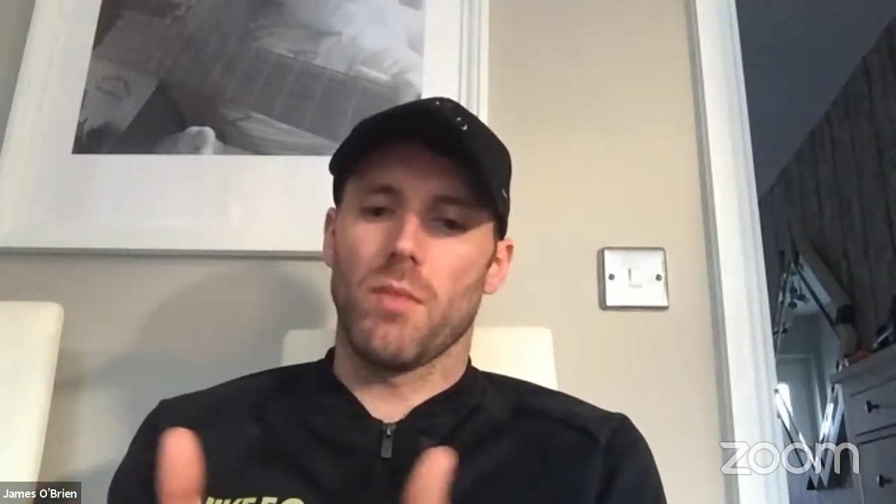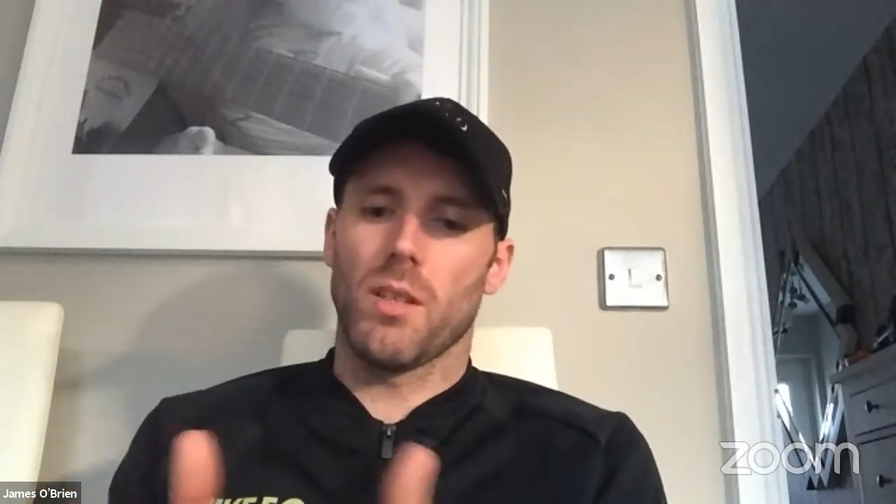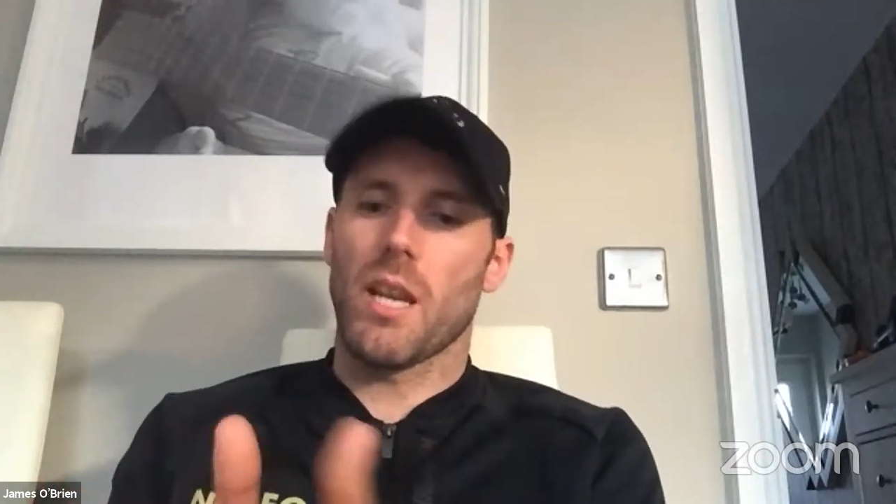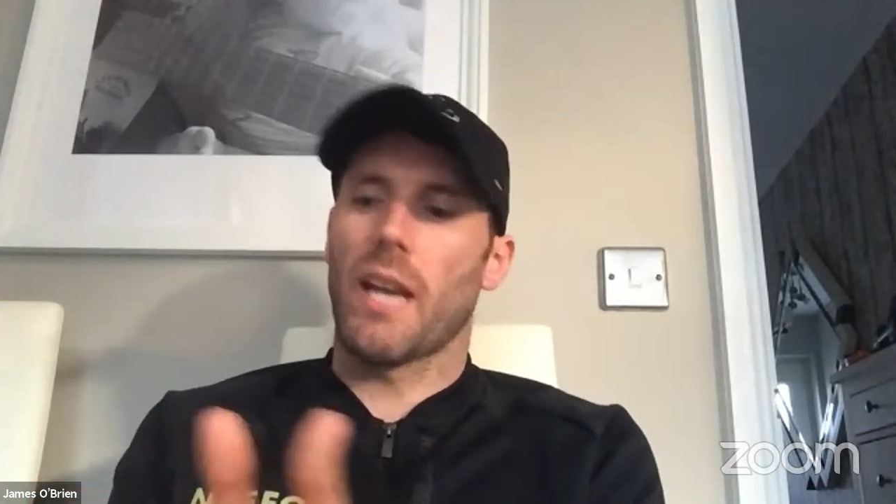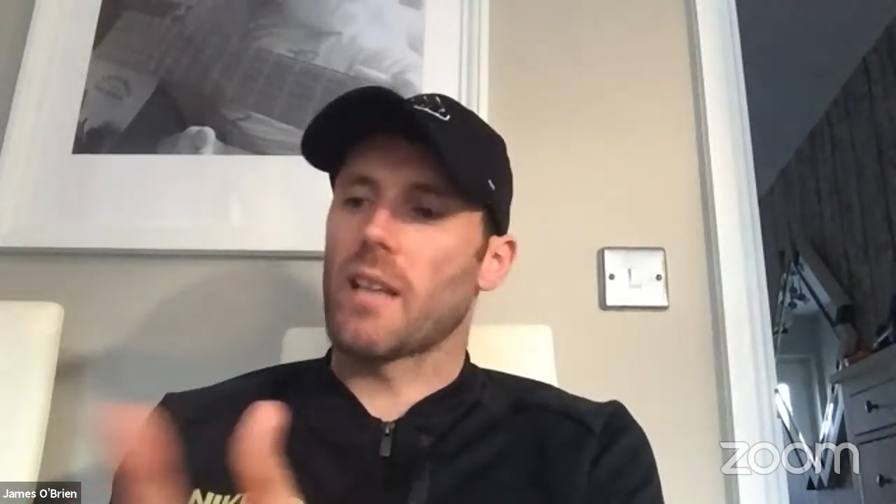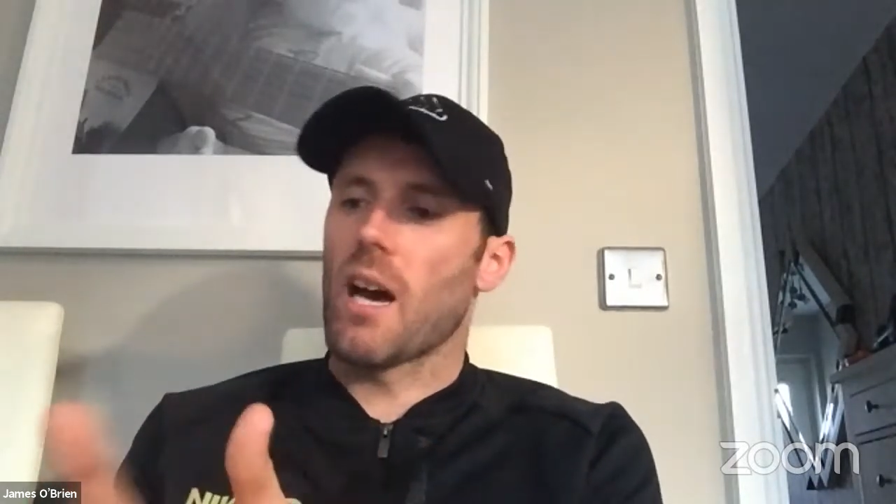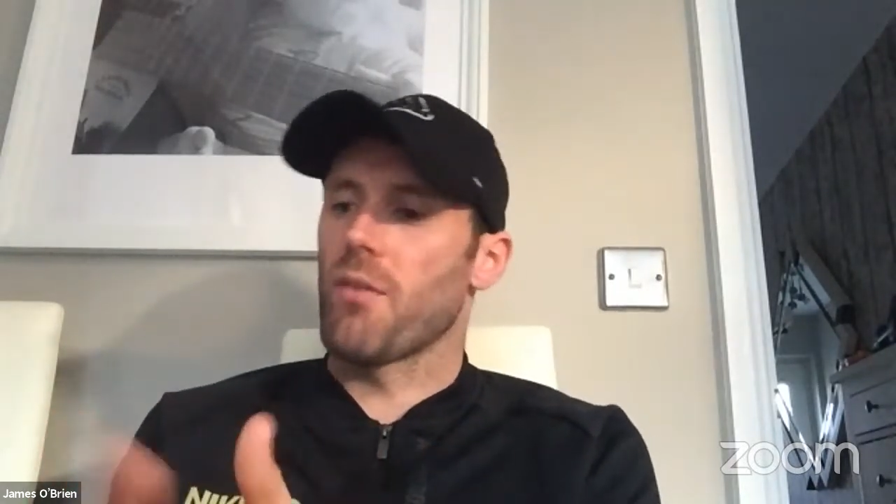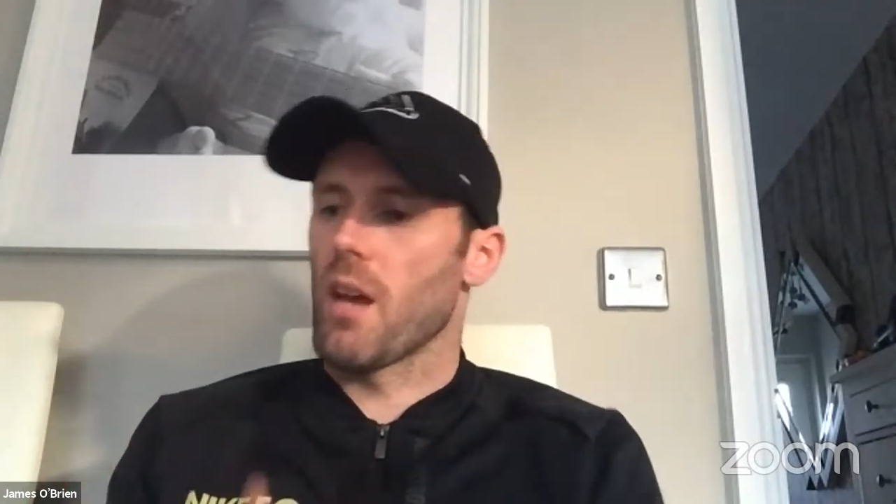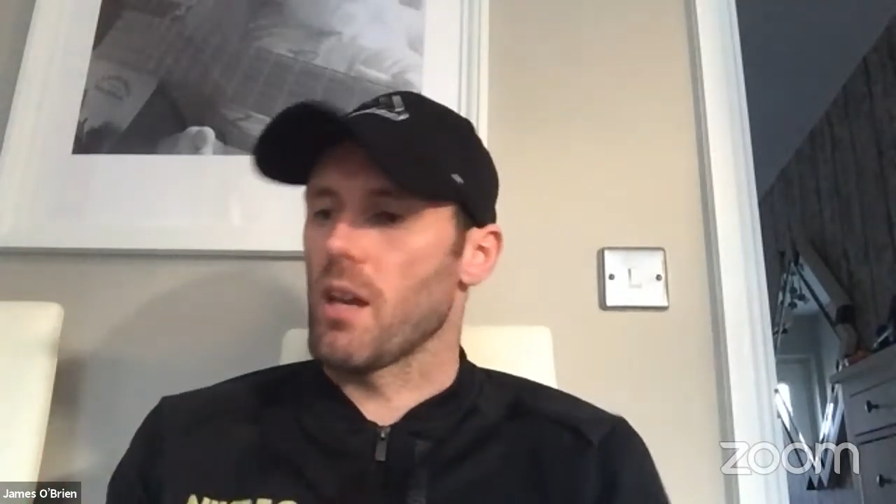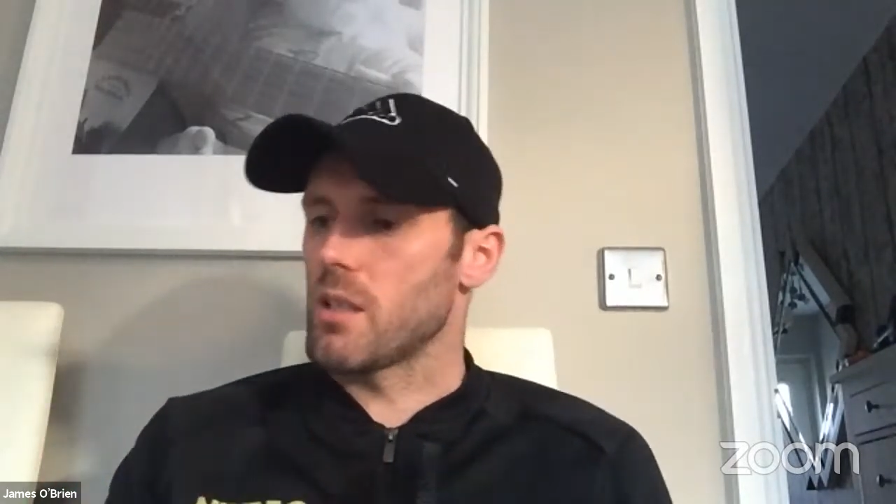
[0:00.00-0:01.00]
second half
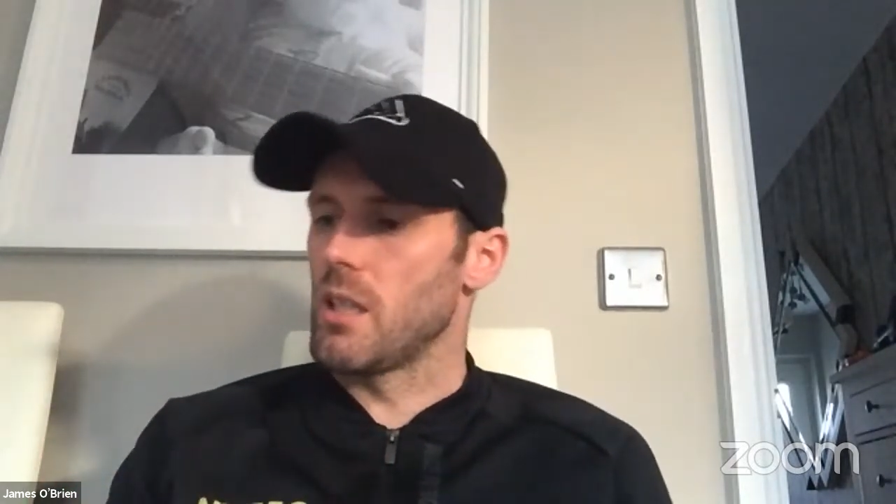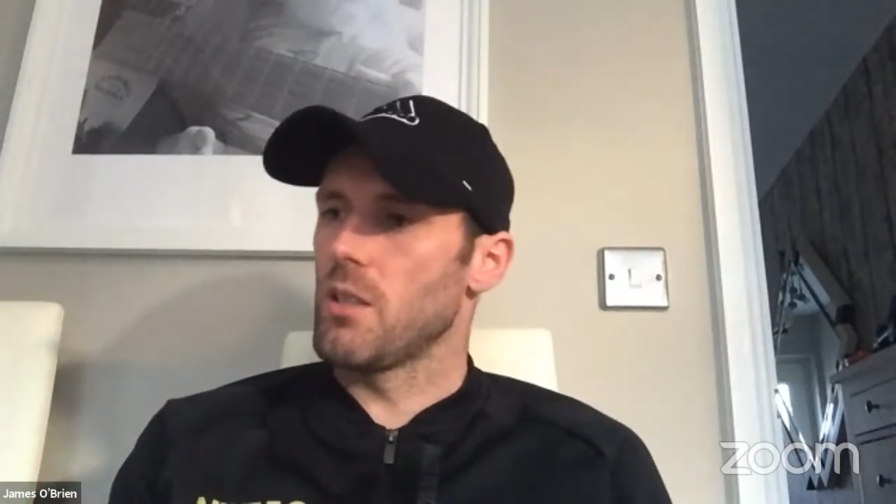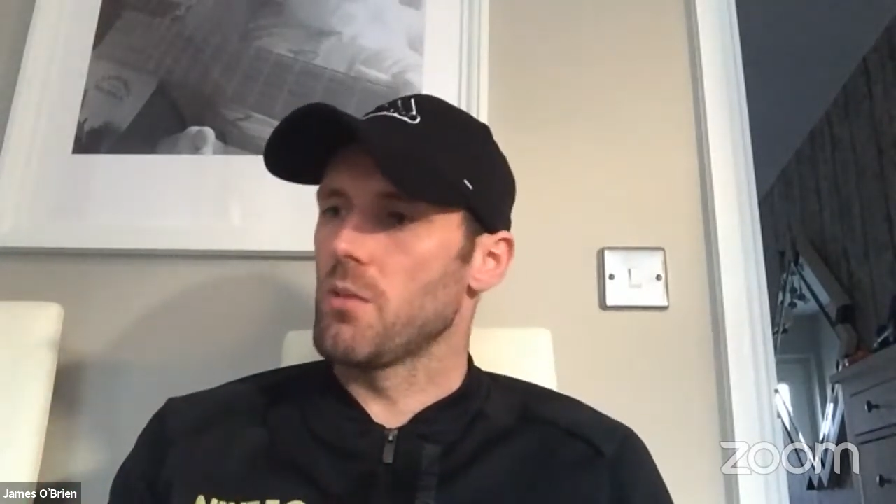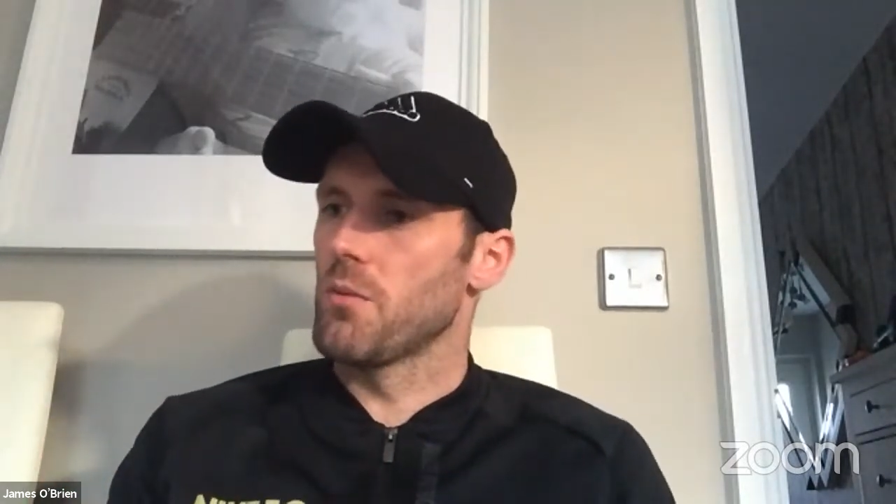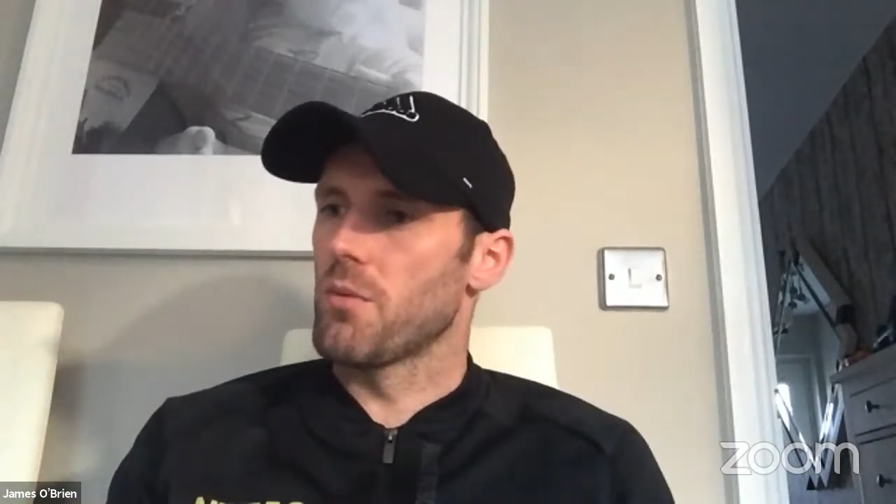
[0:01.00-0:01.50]
of that season,